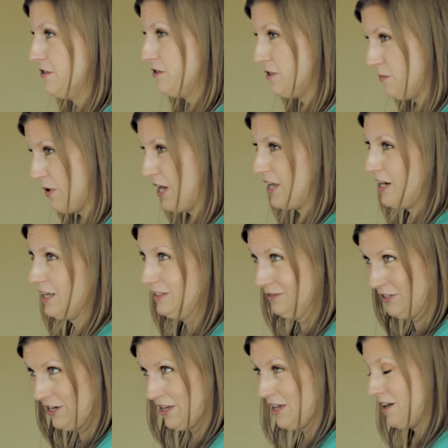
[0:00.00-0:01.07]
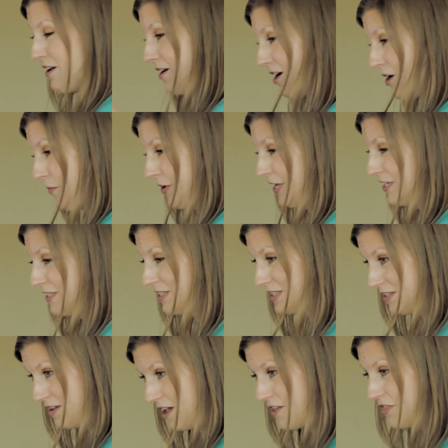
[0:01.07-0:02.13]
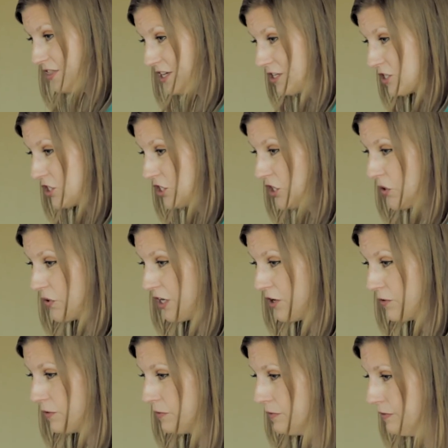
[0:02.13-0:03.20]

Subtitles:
the body, again, accommodates and things slow down.